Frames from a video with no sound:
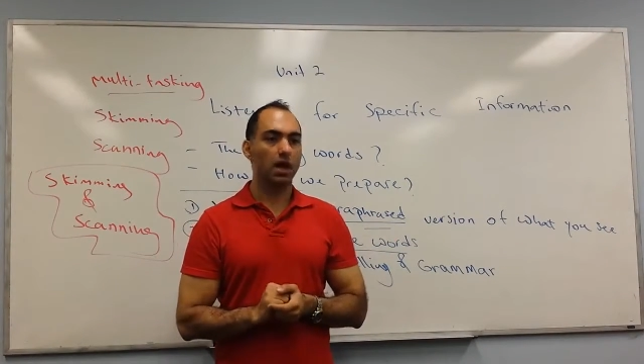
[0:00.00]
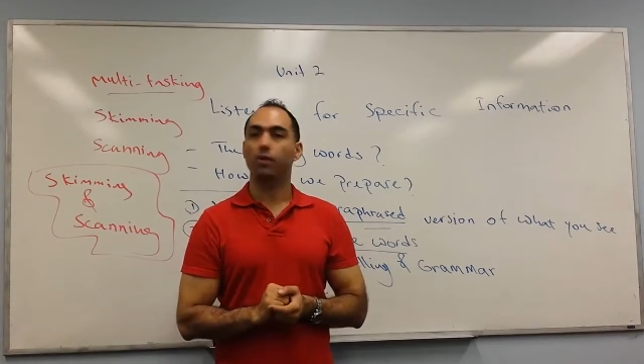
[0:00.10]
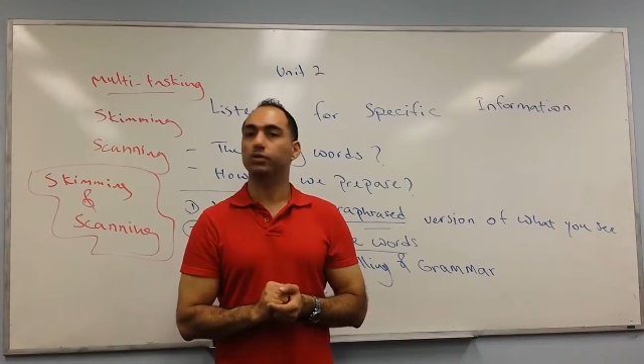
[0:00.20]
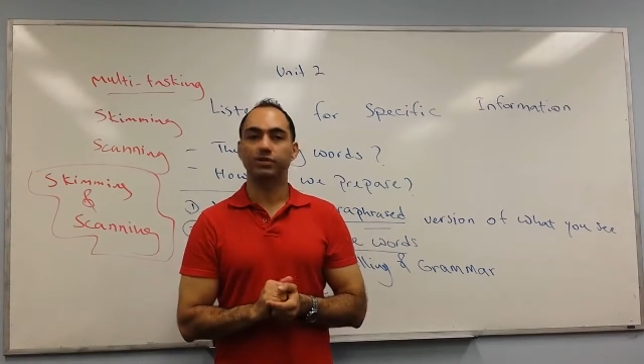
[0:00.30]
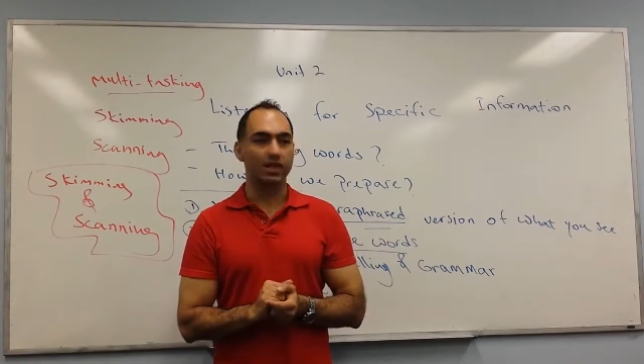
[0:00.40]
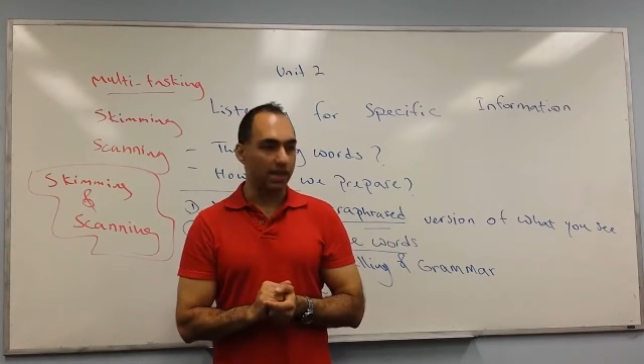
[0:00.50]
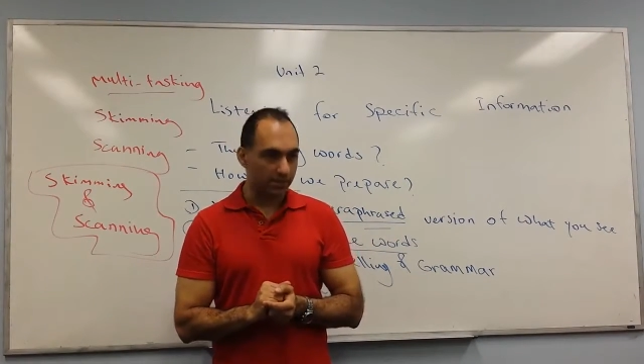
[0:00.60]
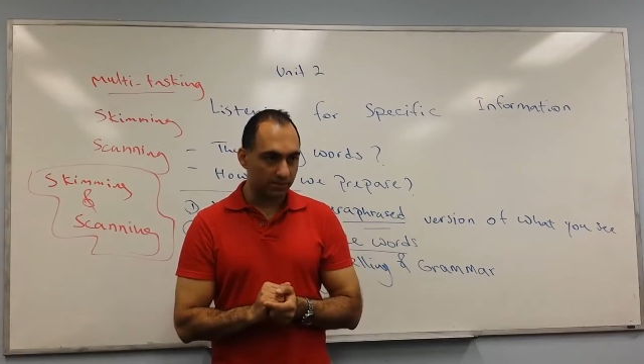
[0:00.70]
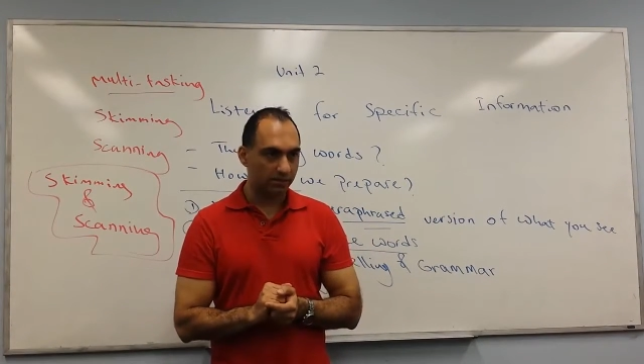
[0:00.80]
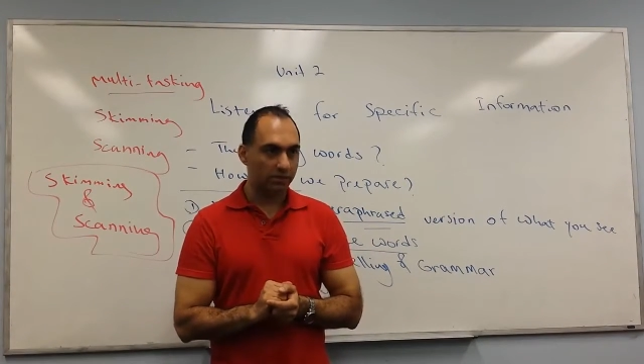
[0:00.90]
I wouldn't say
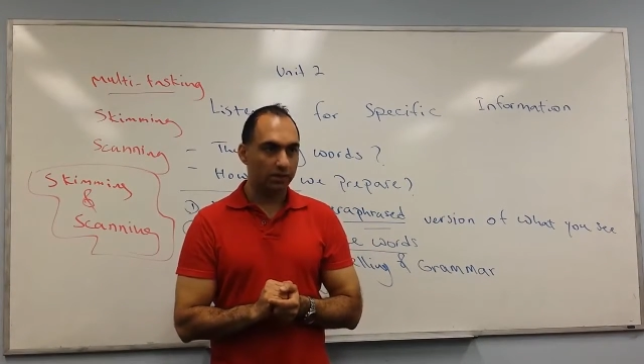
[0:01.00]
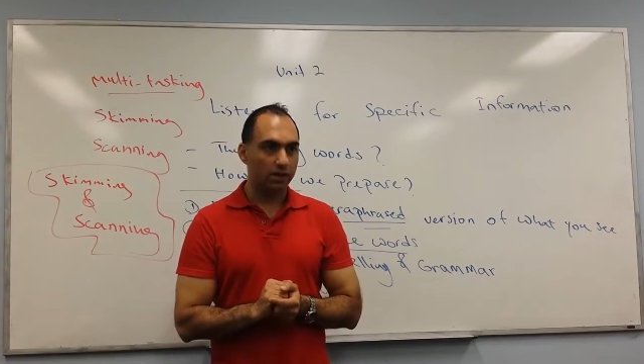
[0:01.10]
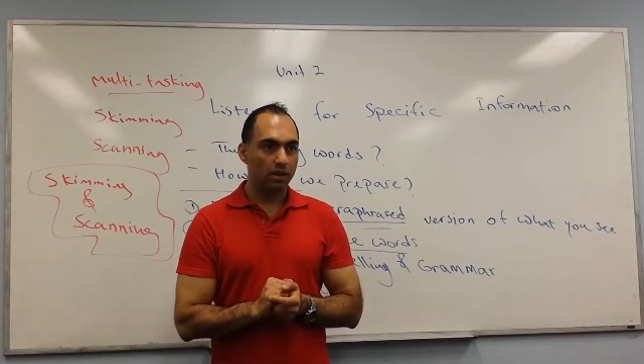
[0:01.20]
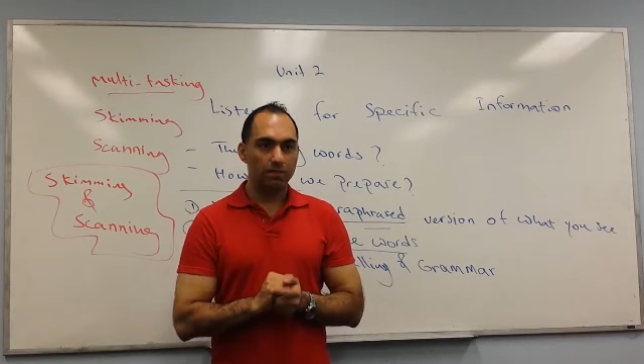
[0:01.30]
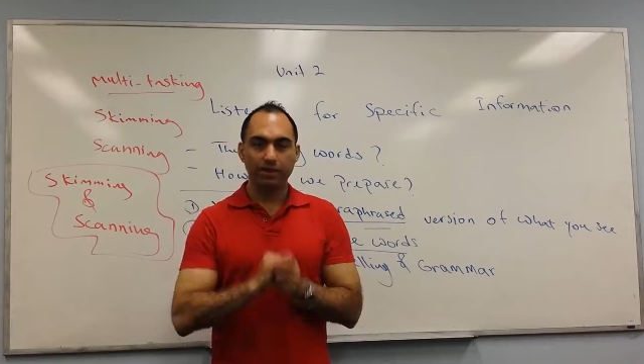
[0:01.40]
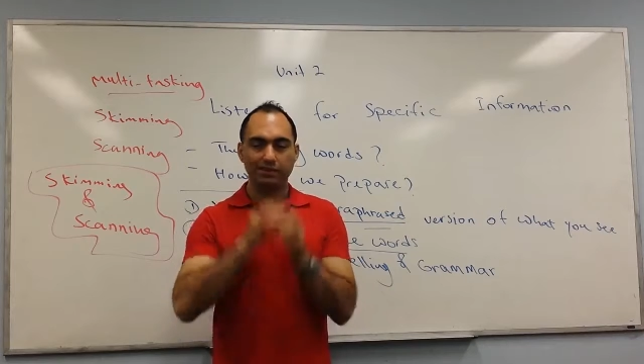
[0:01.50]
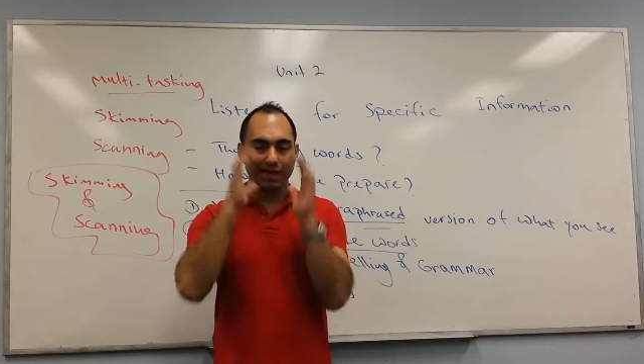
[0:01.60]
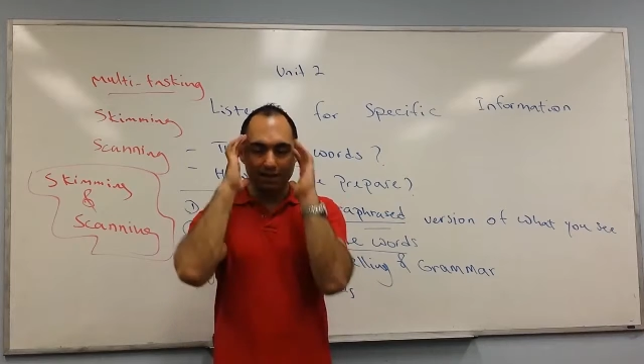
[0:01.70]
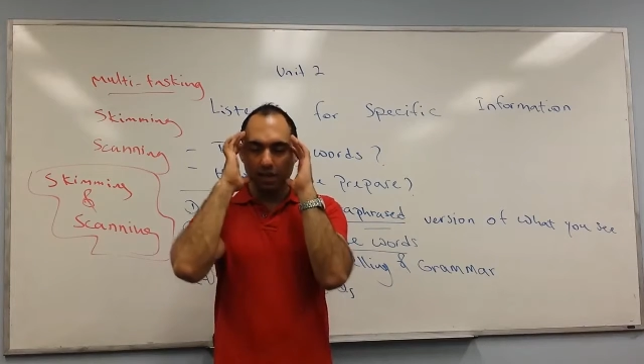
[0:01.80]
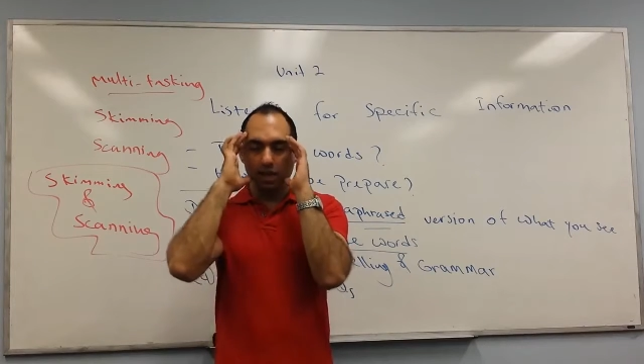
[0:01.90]
yes. Because
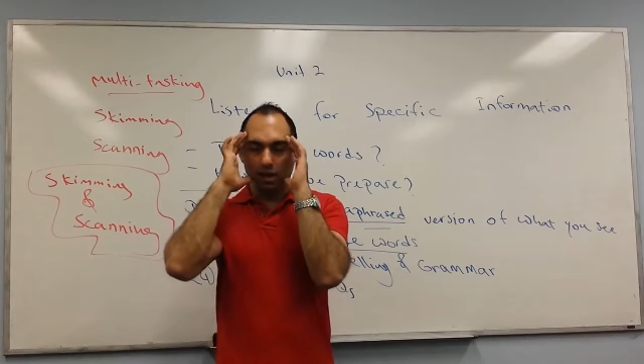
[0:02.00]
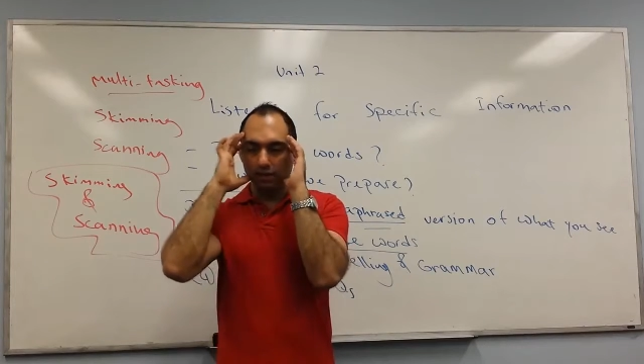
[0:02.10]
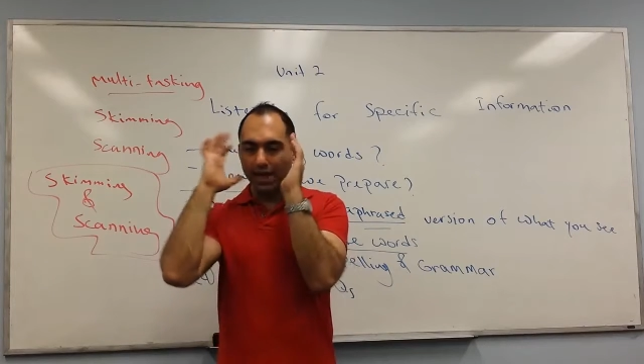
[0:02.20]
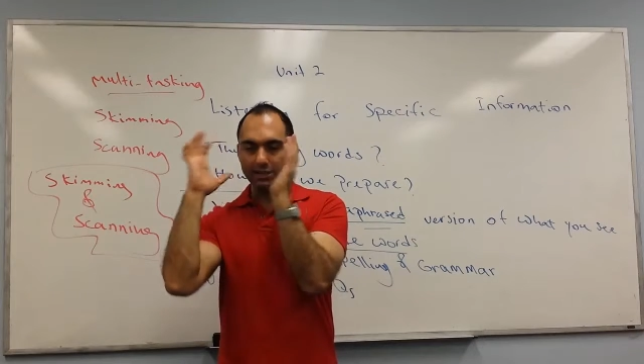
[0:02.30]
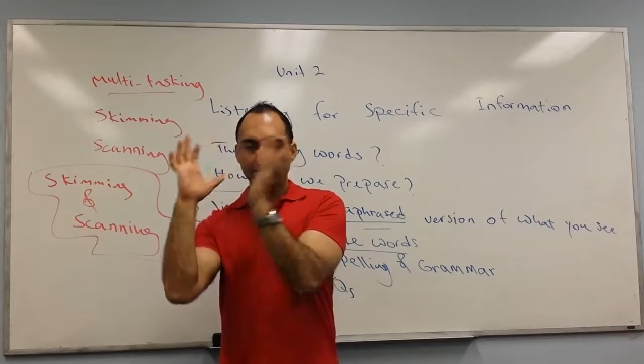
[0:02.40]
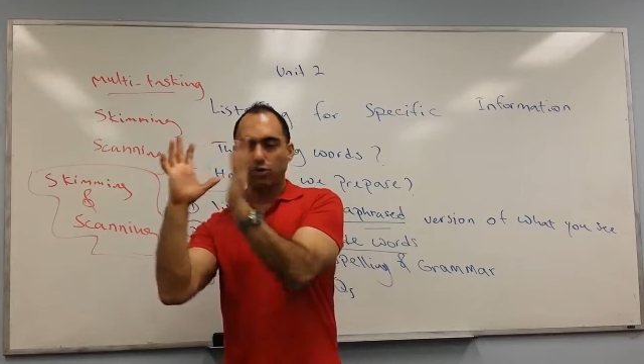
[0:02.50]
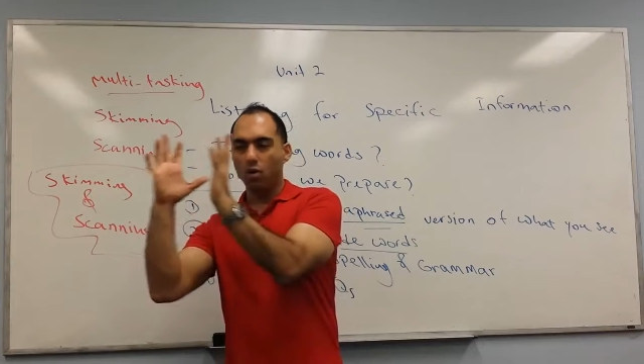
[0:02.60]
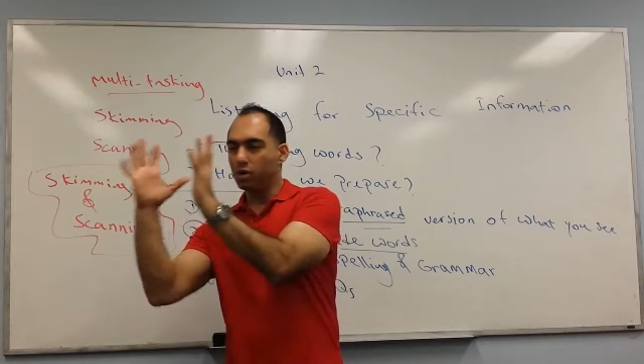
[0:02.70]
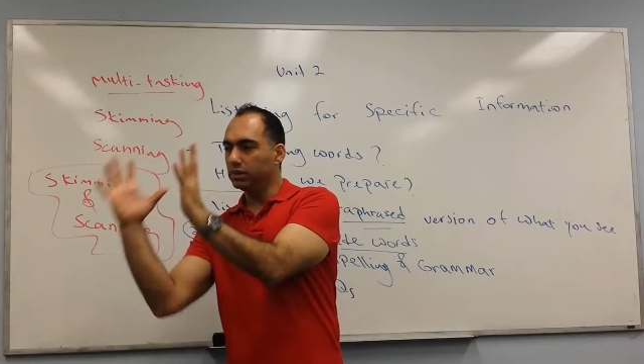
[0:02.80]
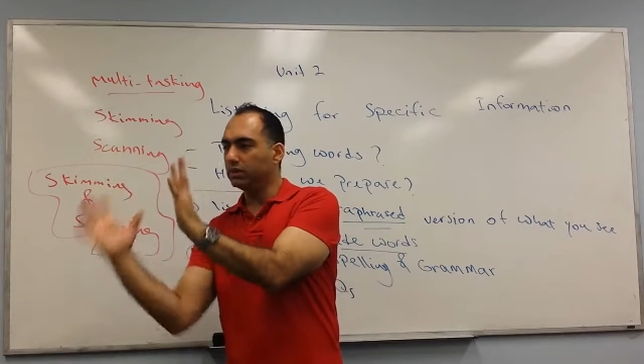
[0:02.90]
then that's a
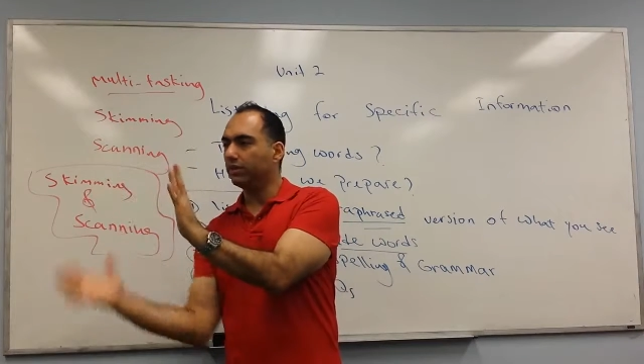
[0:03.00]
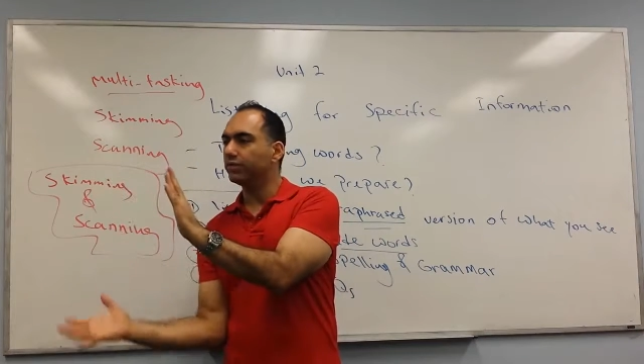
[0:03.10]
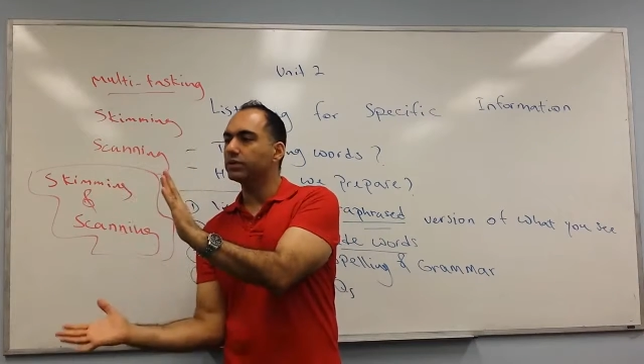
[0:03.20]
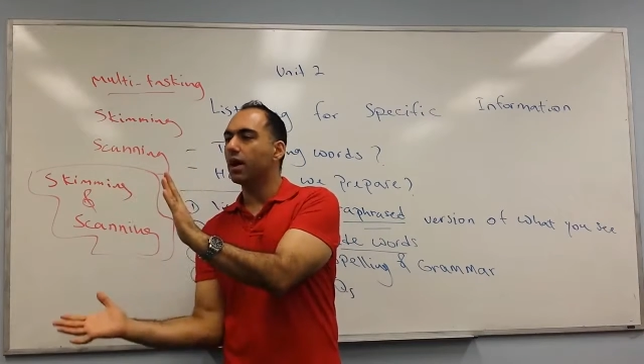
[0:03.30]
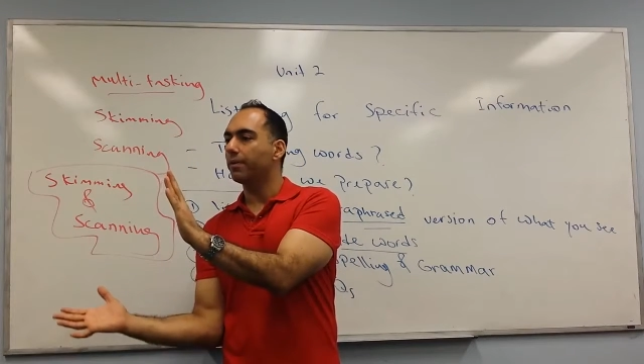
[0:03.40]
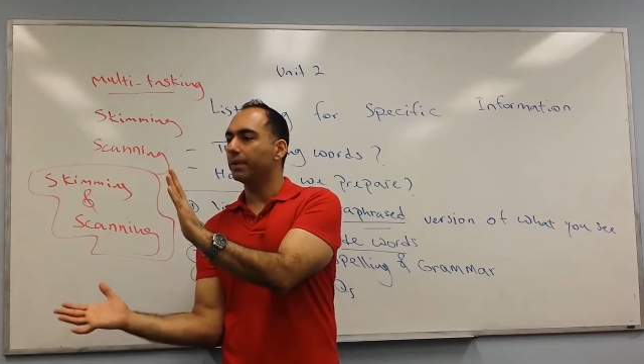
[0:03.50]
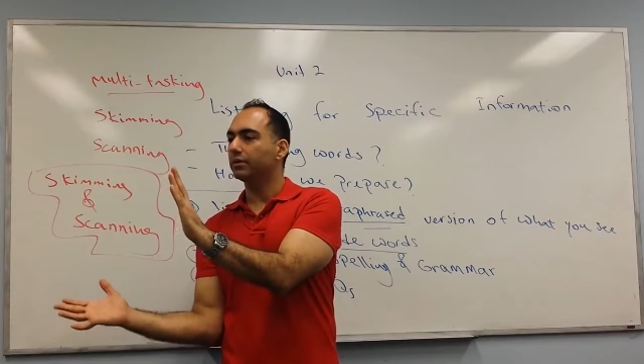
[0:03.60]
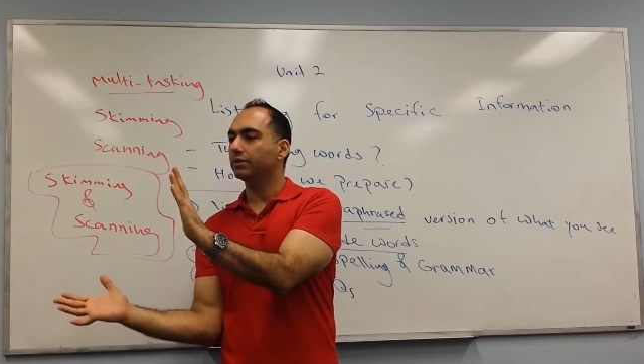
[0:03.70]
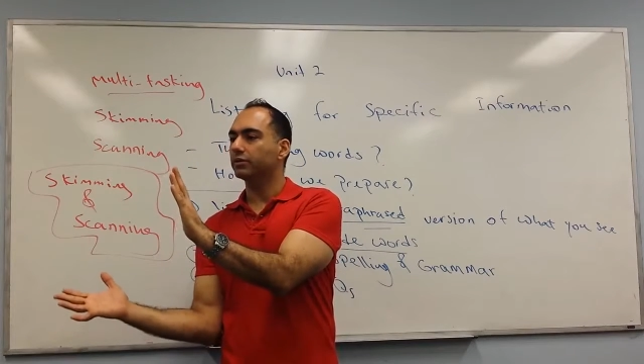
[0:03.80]
totally different topic.